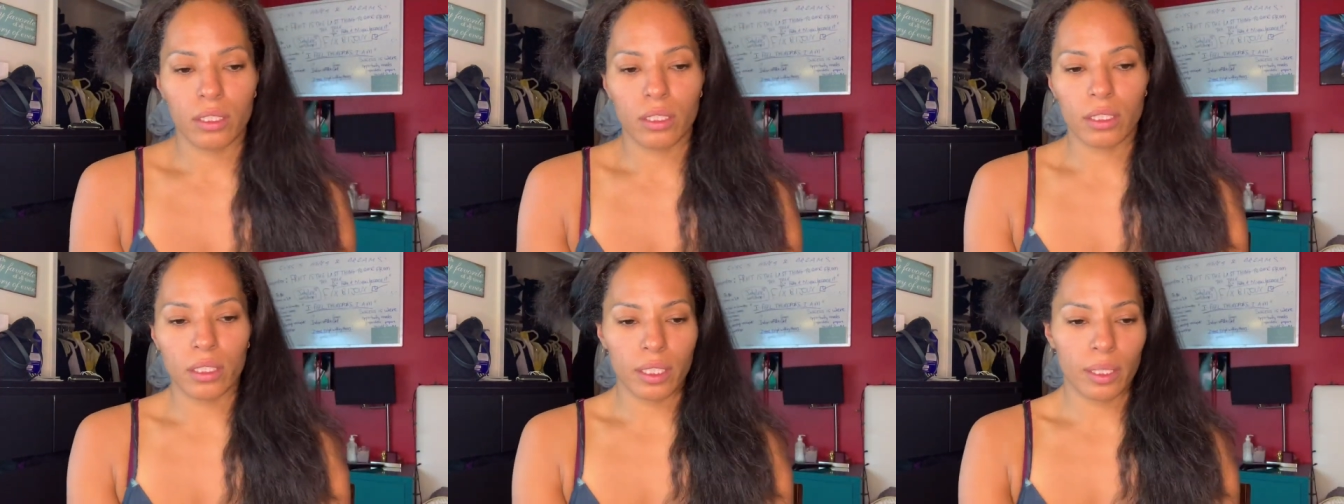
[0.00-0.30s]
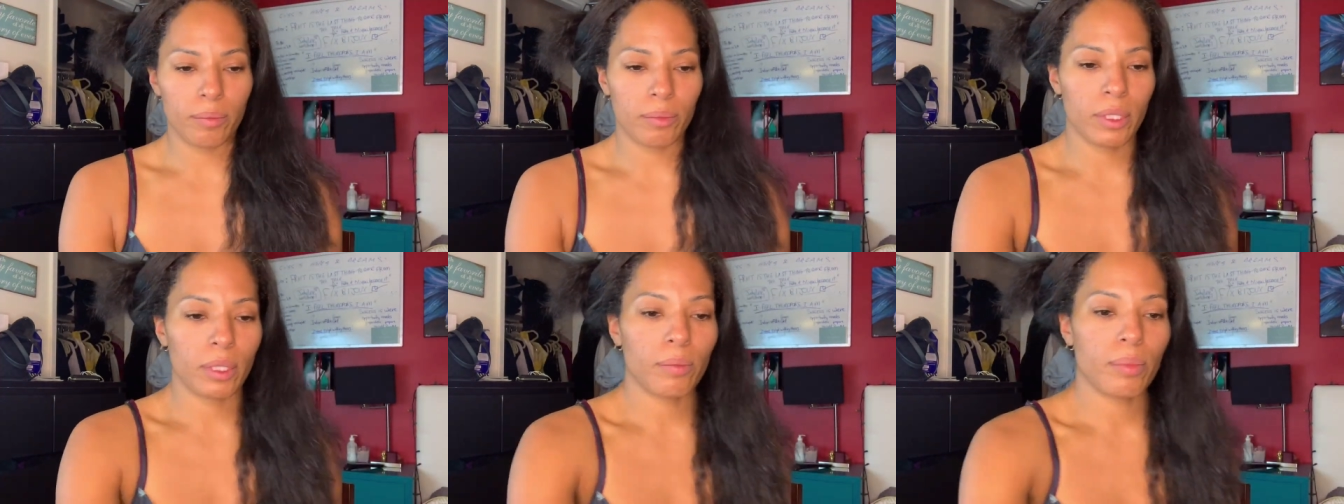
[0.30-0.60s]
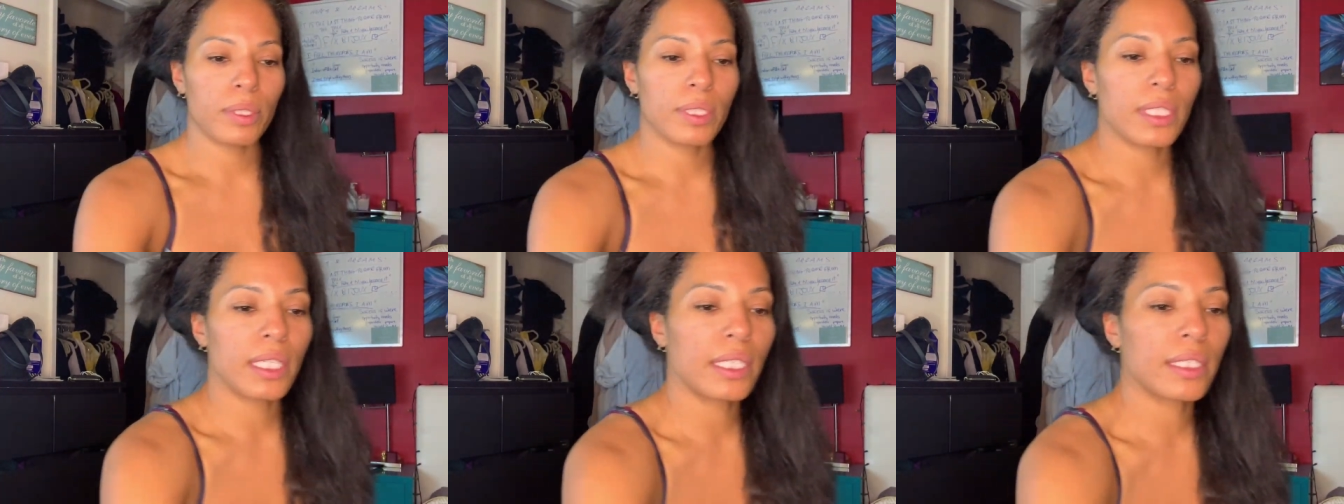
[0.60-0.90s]
So I'm gonna
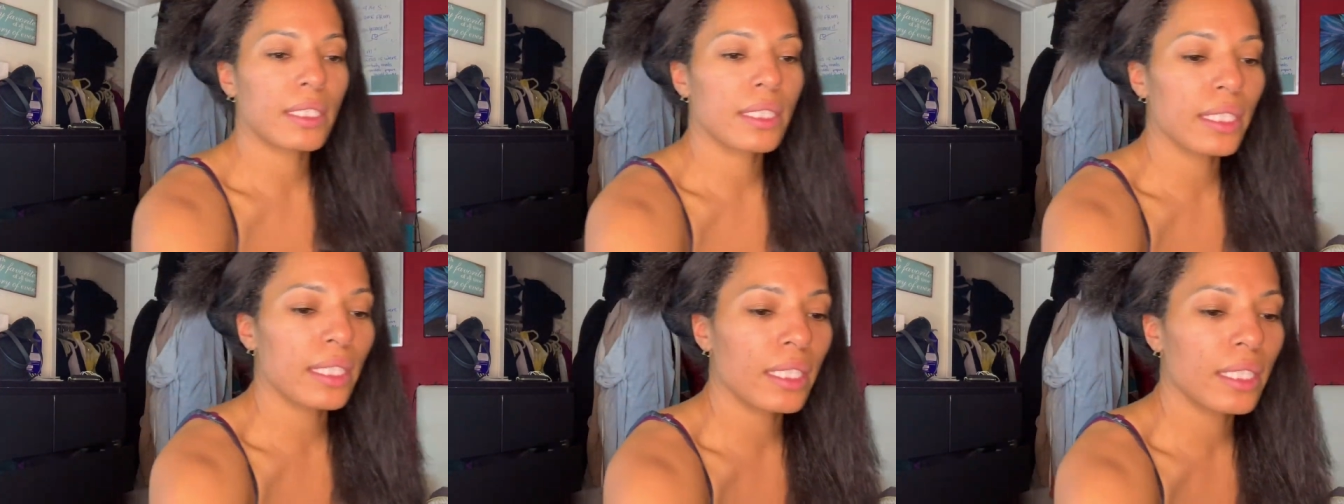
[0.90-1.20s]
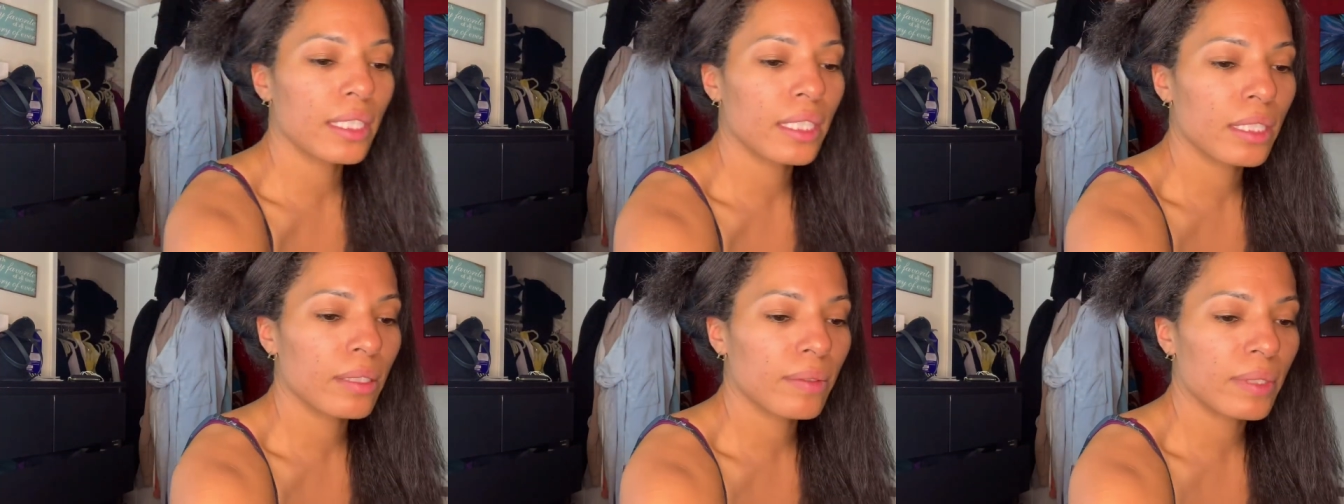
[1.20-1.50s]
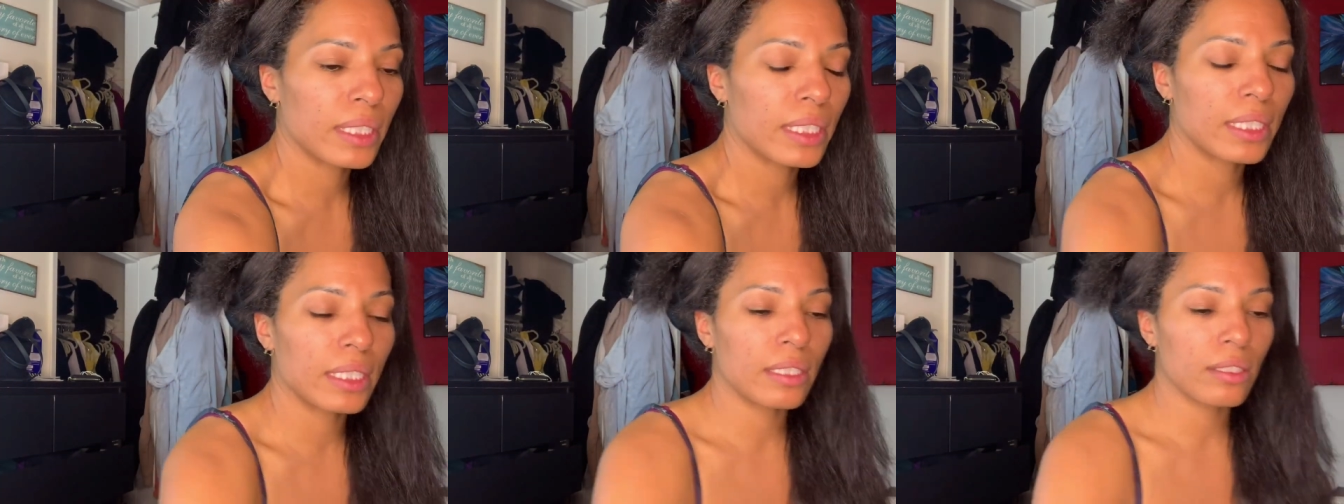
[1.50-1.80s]
put that there
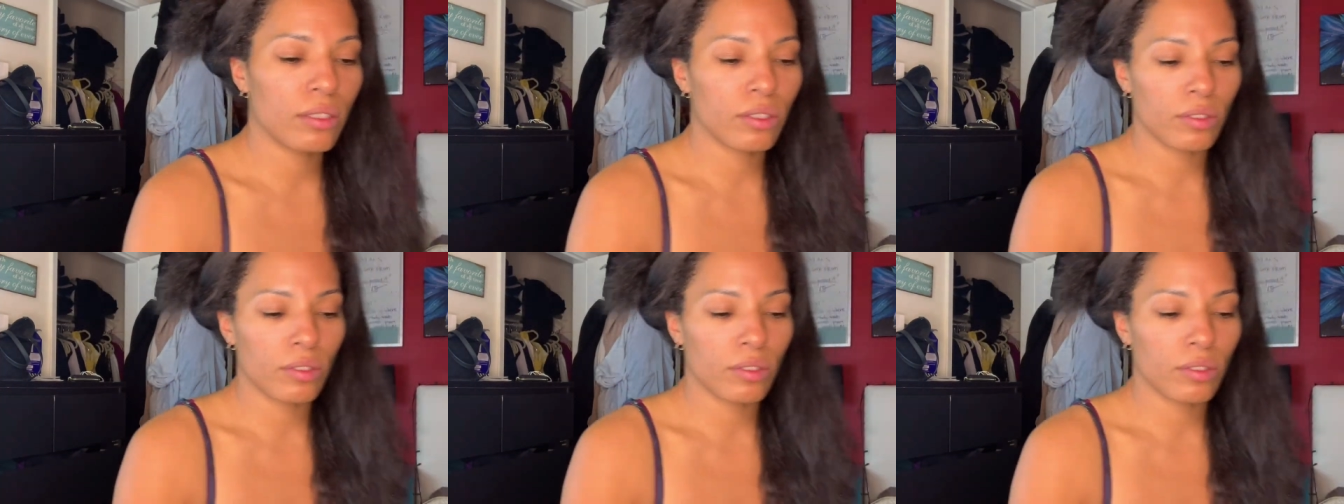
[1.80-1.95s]
when I need to